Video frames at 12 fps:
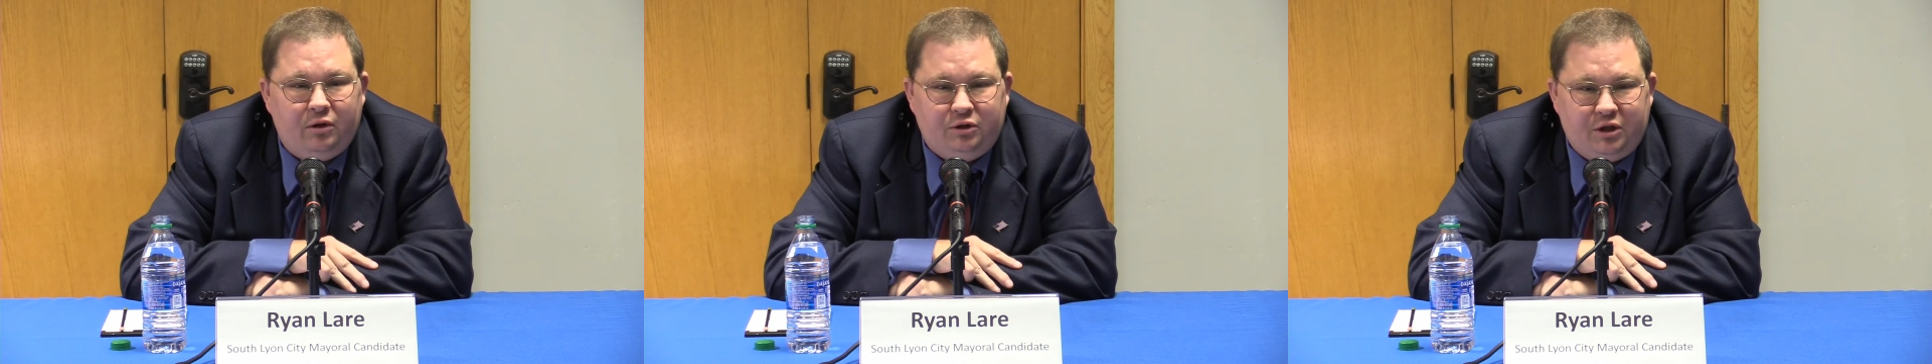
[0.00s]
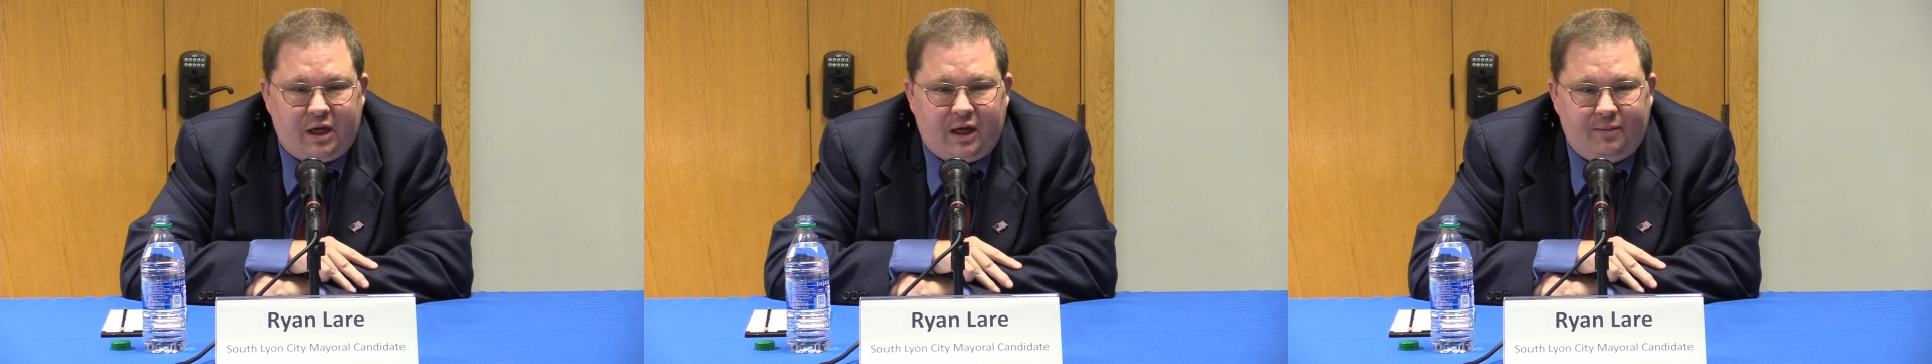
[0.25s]

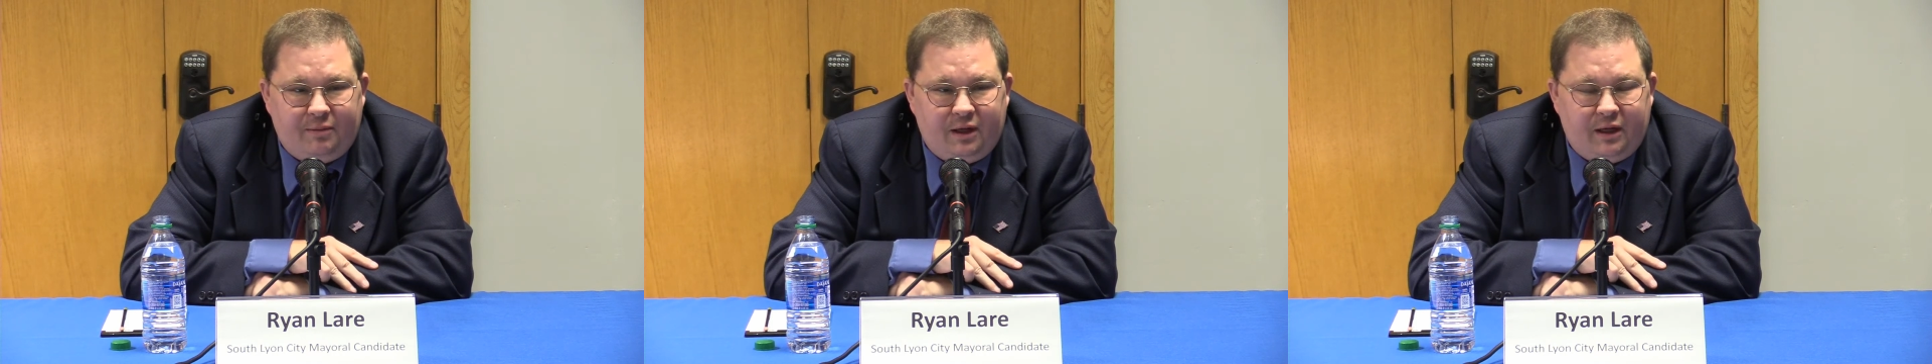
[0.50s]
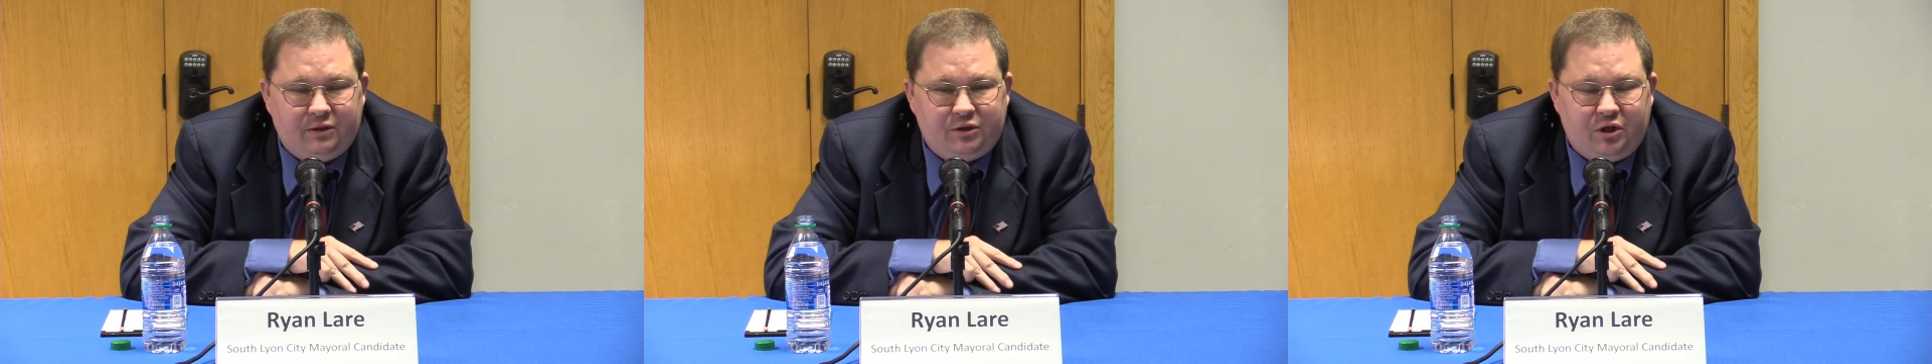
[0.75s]
job
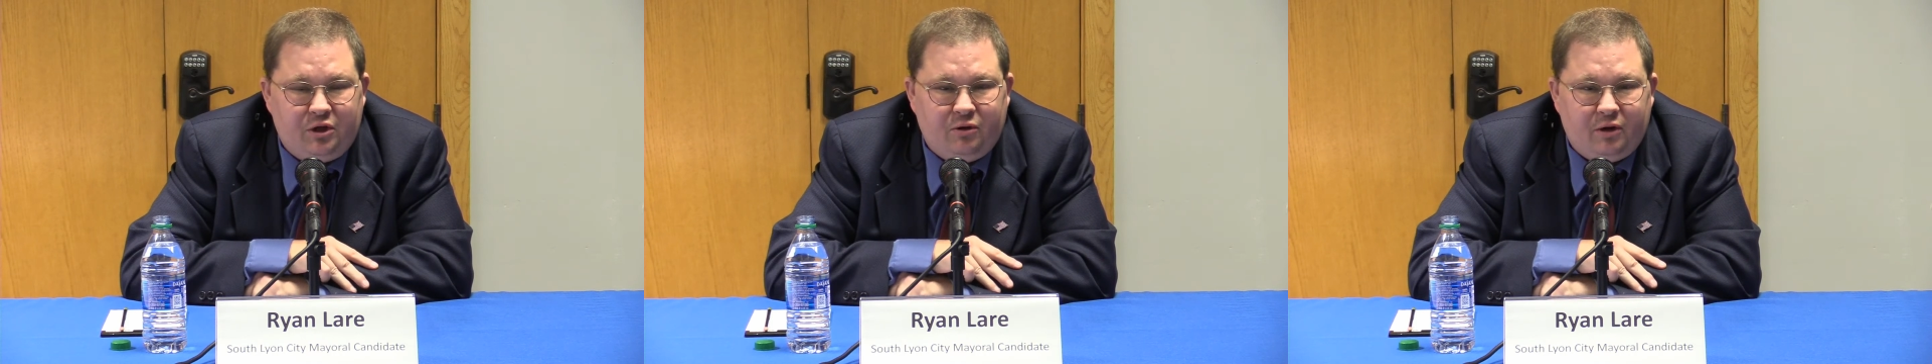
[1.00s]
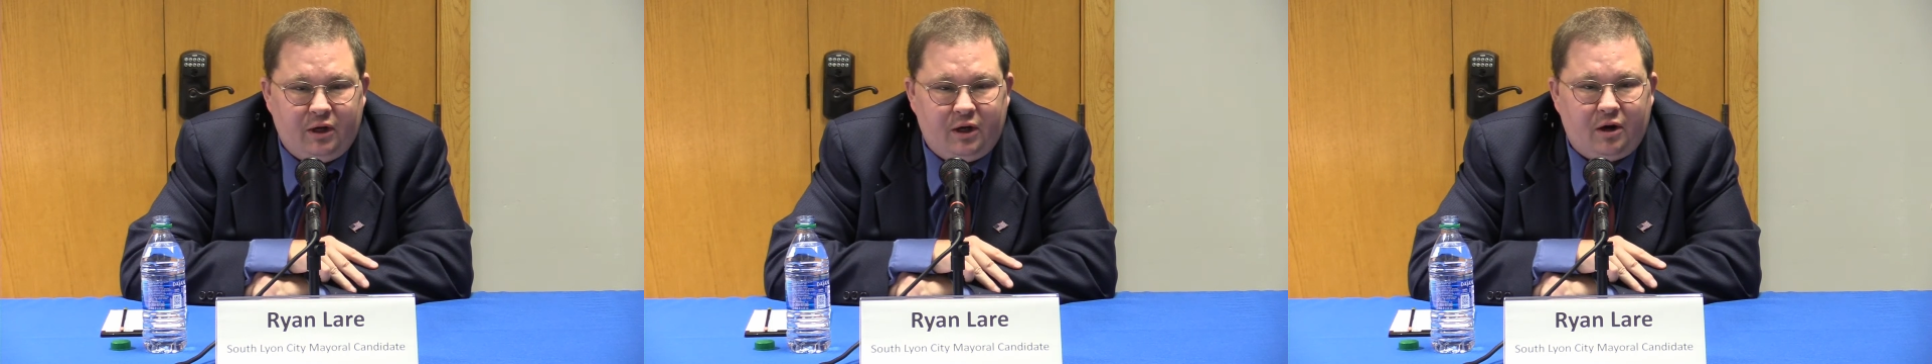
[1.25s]
in
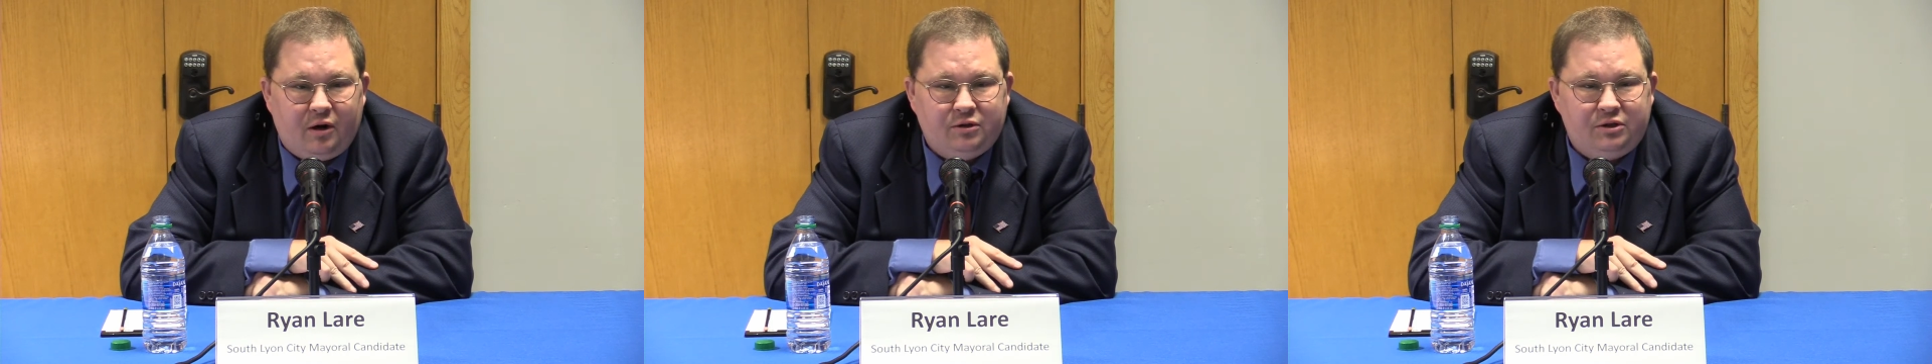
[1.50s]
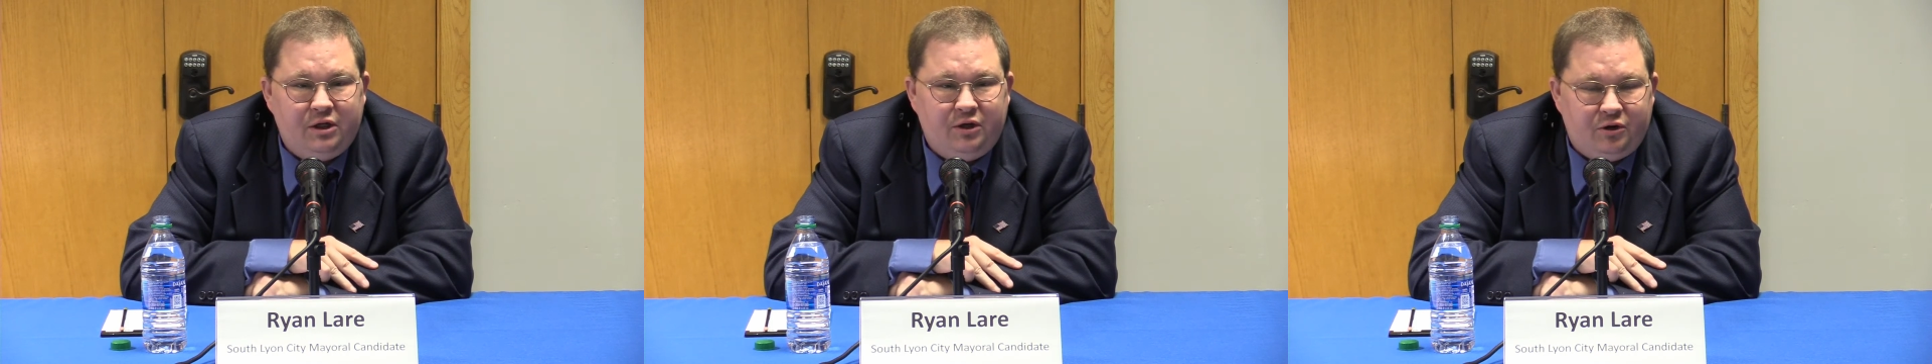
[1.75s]
securing our
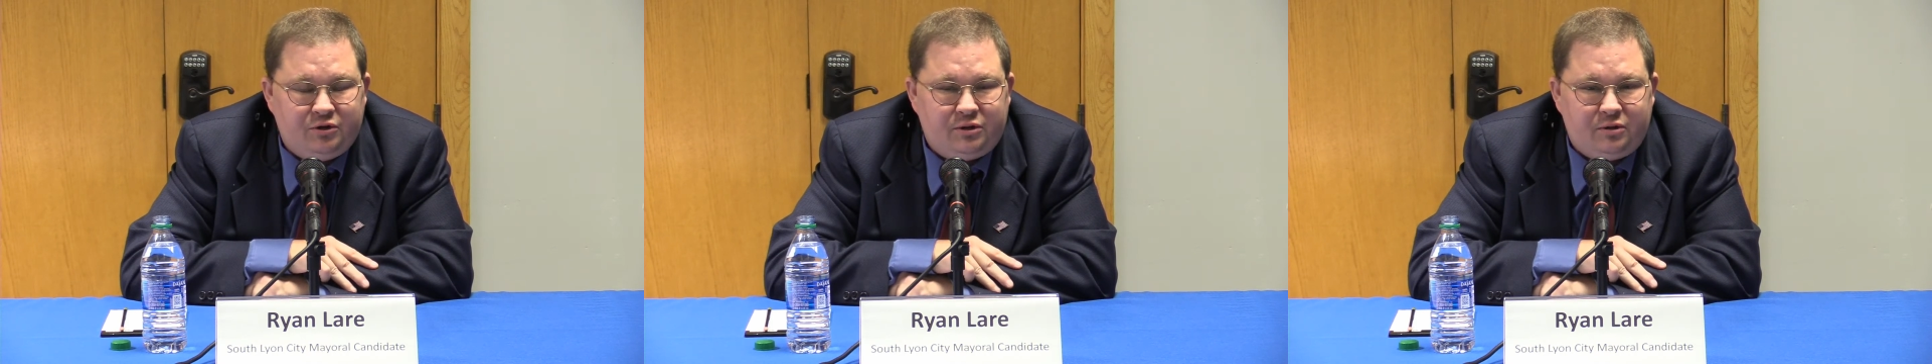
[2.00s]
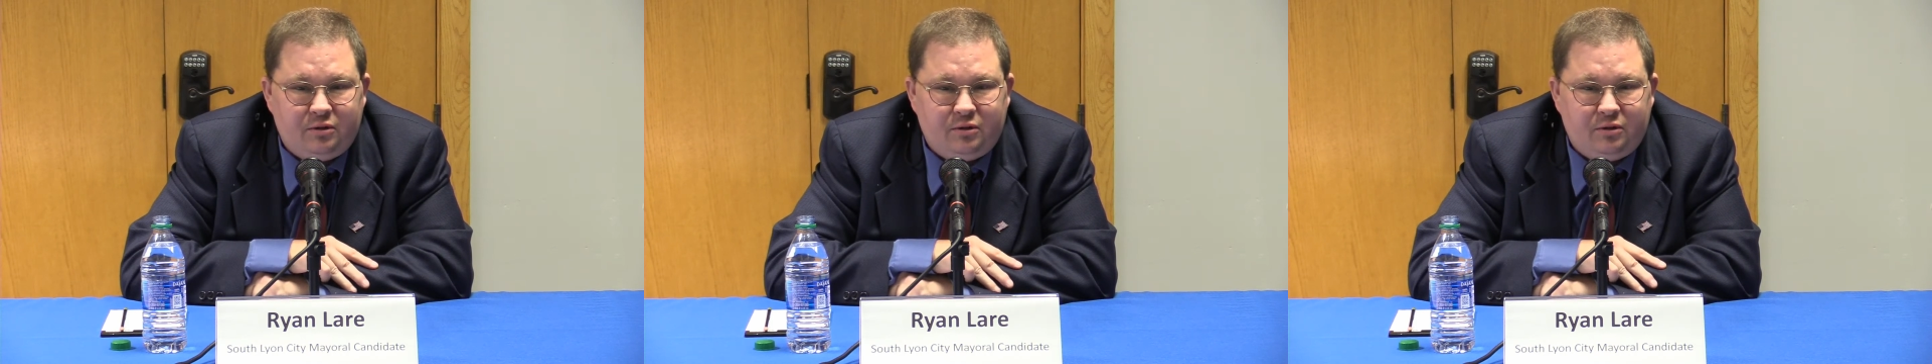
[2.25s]
seniors,